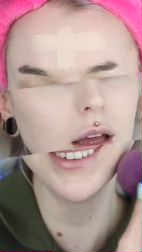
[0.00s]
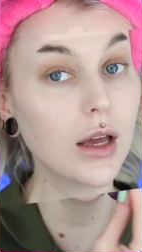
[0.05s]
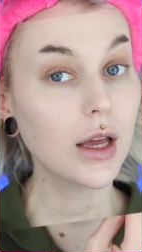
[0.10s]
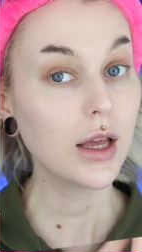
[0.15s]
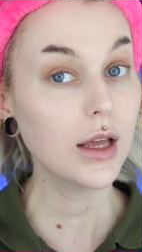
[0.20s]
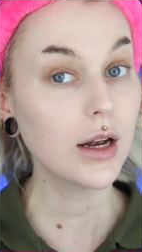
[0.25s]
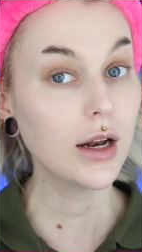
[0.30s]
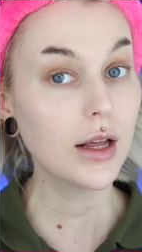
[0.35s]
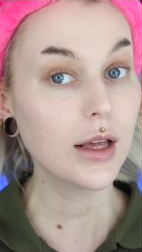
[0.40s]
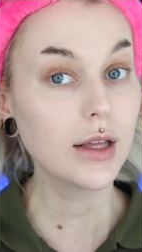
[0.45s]

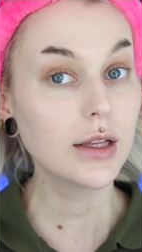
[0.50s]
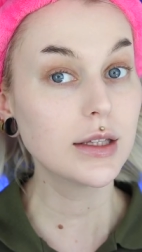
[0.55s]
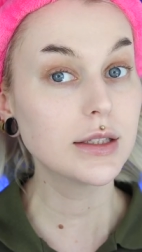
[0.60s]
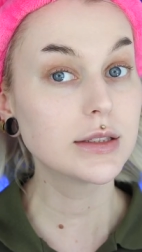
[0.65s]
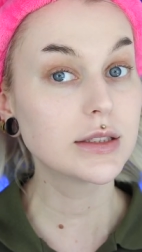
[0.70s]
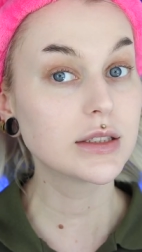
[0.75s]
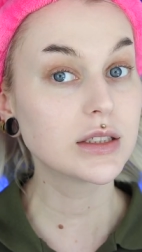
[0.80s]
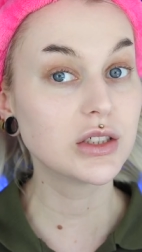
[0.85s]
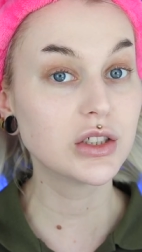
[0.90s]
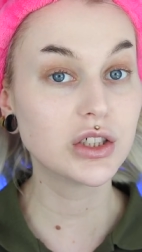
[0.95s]
It
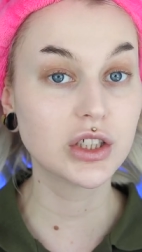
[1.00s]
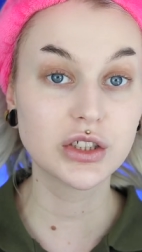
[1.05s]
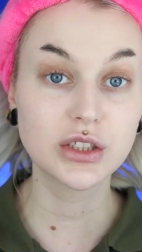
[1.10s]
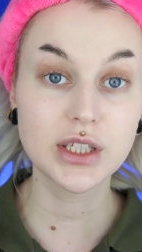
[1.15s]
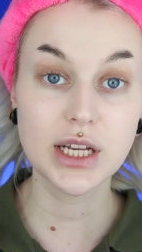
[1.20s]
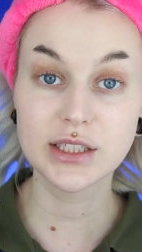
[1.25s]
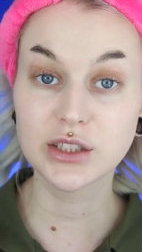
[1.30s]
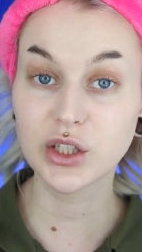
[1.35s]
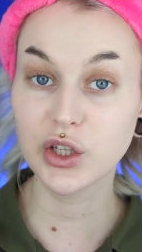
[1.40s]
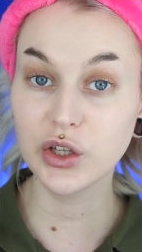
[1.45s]
is just
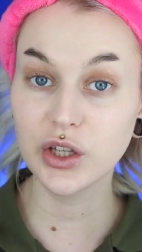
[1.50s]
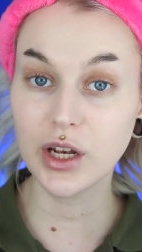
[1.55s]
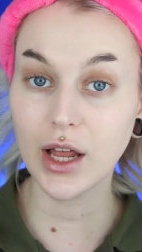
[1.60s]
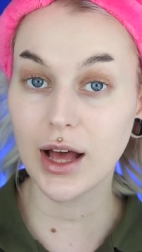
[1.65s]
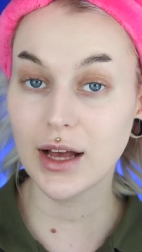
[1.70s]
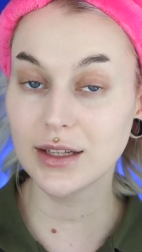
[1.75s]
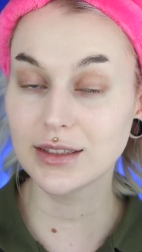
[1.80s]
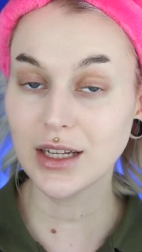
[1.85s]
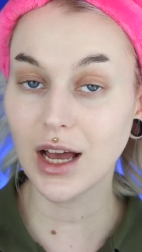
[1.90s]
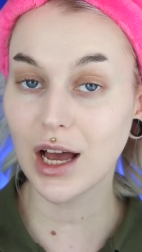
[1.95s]
as good
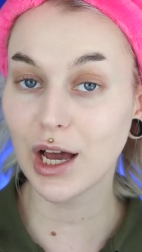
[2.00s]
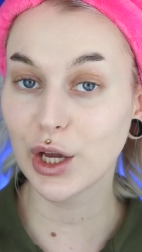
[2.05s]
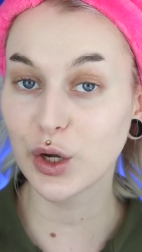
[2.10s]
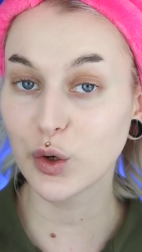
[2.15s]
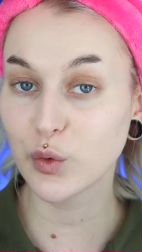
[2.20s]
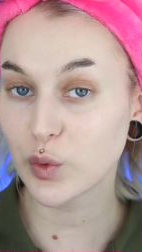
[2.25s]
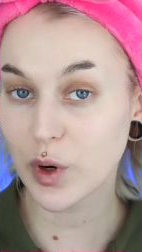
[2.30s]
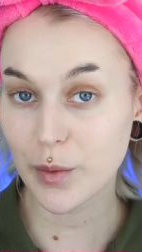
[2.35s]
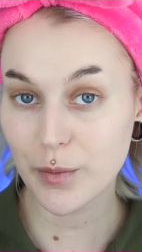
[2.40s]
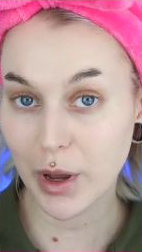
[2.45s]
as I
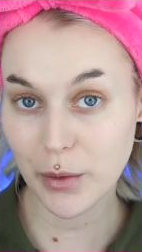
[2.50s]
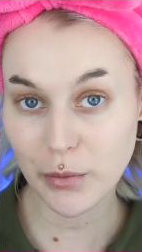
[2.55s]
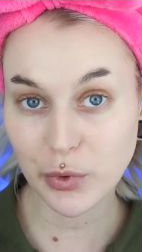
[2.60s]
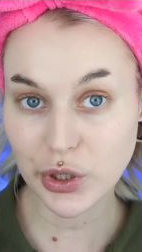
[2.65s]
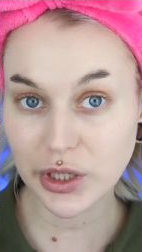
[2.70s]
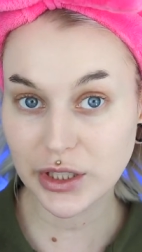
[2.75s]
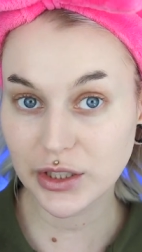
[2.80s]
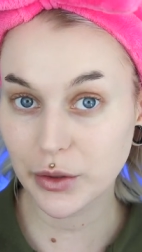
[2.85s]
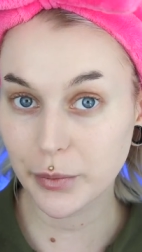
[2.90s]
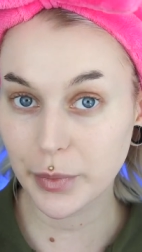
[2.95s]

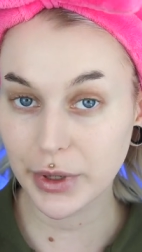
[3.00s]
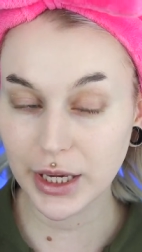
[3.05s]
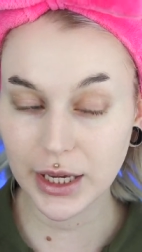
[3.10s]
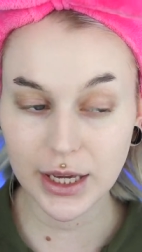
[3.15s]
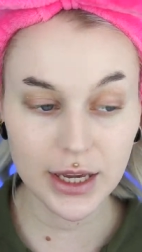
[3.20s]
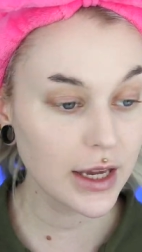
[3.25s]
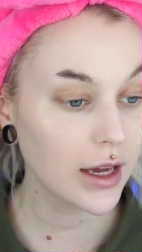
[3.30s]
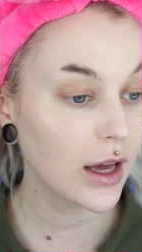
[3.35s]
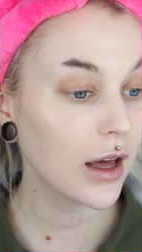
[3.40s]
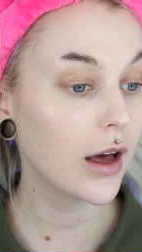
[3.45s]
remember it to
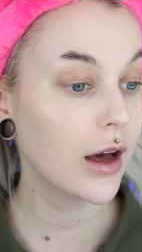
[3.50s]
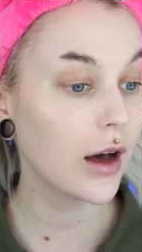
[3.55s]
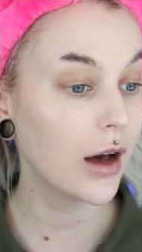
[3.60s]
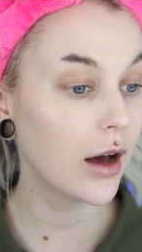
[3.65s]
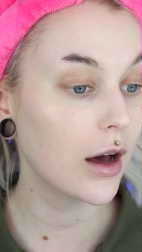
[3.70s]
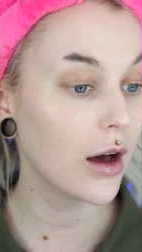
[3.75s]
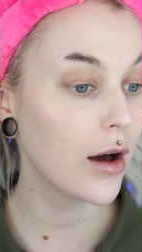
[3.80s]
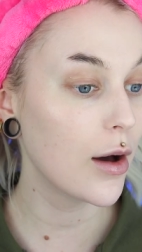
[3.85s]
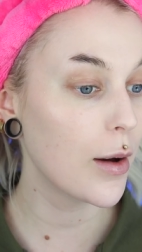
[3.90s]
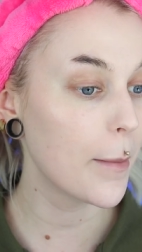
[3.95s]
be.
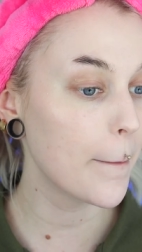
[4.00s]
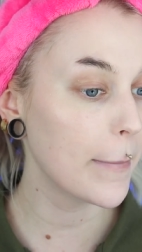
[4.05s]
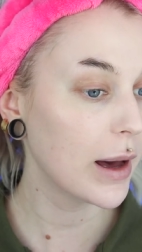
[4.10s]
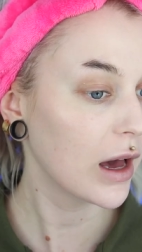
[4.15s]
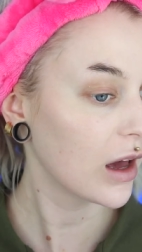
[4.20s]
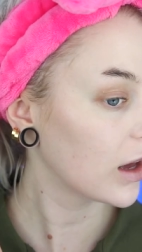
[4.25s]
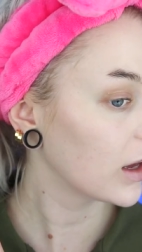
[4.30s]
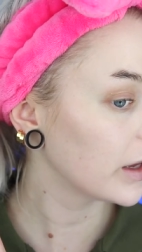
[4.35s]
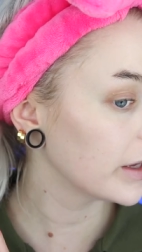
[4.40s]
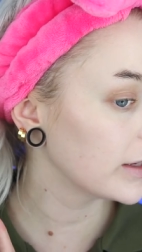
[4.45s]
Uh,
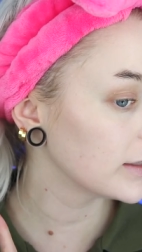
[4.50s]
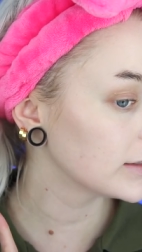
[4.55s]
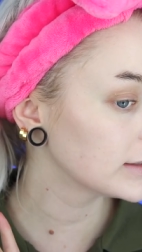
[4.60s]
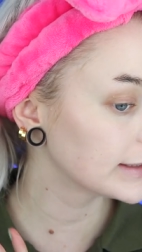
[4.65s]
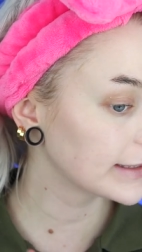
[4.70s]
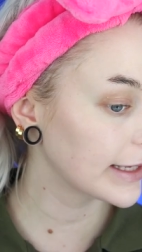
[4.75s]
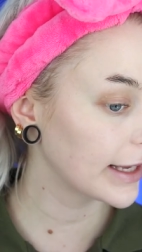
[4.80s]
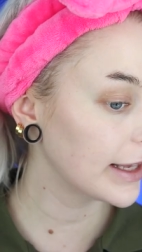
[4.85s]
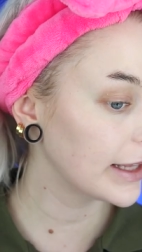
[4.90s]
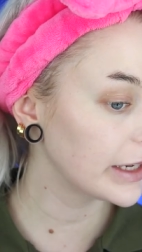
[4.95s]
my
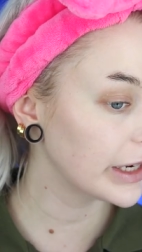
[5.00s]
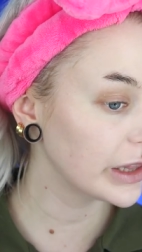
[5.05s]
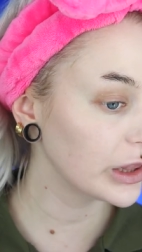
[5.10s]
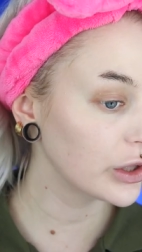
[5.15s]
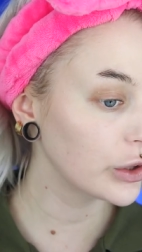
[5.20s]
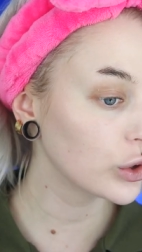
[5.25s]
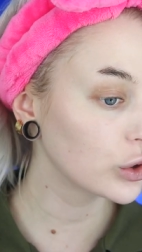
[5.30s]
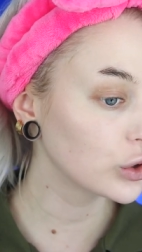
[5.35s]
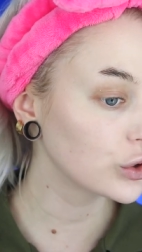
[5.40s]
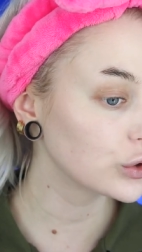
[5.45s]
skin
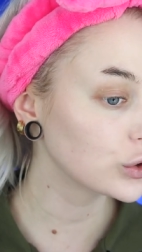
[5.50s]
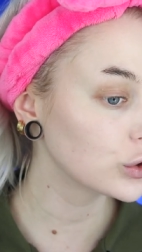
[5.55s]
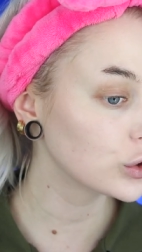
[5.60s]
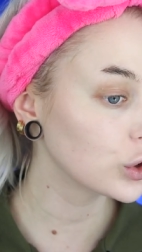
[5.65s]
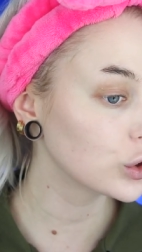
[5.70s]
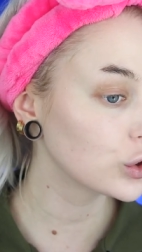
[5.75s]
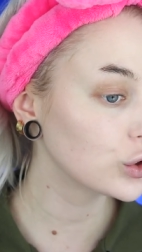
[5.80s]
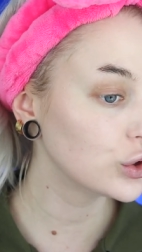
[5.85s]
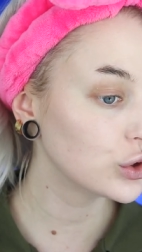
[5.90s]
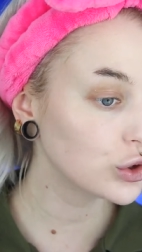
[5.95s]
looks
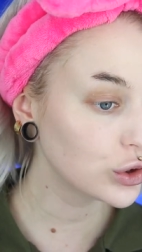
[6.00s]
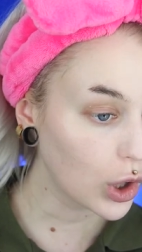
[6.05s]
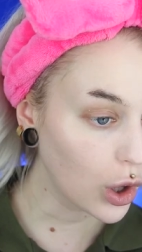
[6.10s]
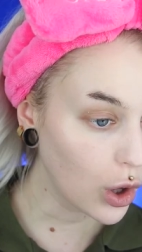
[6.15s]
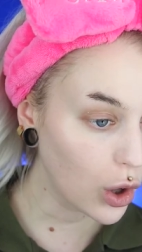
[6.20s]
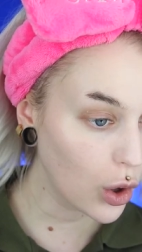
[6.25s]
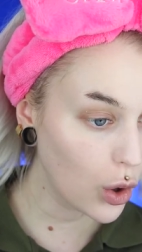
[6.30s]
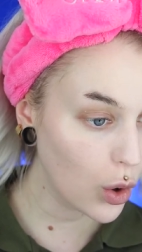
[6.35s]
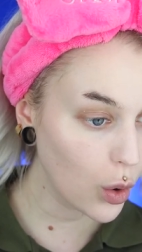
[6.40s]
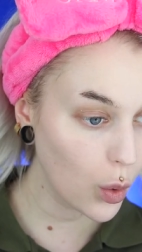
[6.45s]

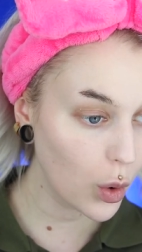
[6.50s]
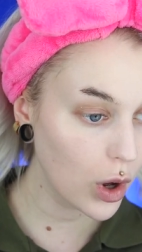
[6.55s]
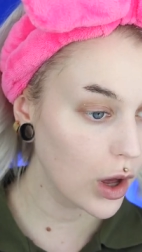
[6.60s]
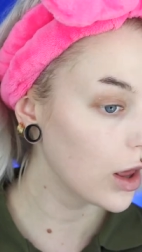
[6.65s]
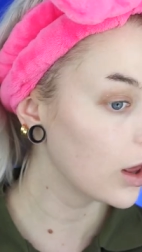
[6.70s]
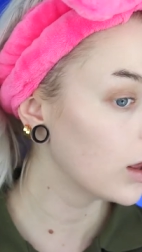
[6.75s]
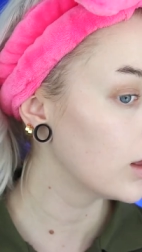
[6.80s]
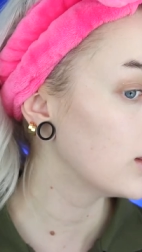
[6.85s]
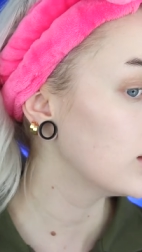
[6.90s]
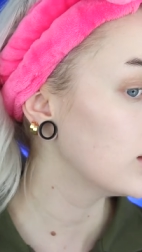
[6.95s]
so